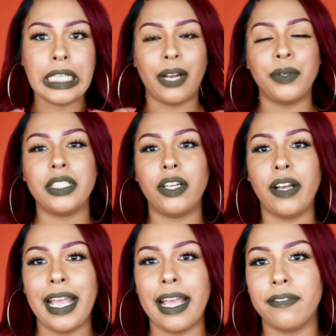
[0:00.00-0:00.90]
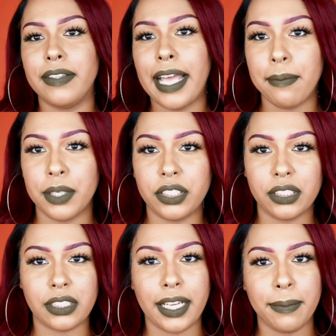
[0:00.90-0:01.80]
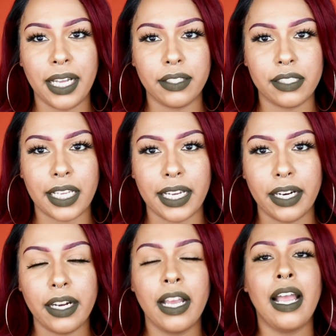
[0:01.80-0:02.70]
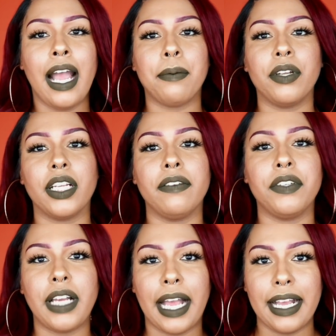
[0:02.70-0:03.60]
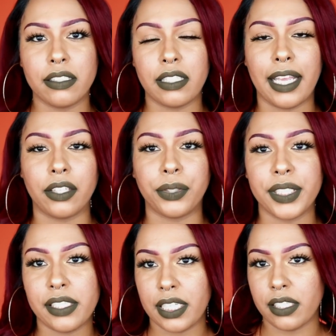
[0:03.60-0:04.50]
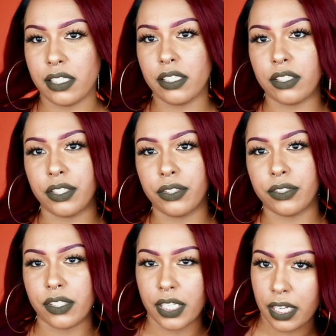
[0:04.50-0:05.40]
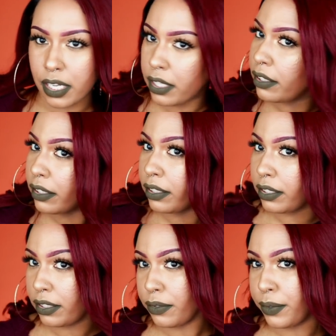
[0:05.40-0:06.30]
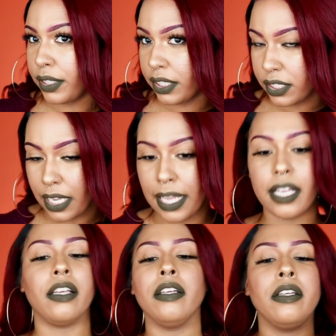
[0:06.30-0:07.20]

I really don't have that much to say about this hair. I'm gonna give you guys a 360 so you'll see what it looks like.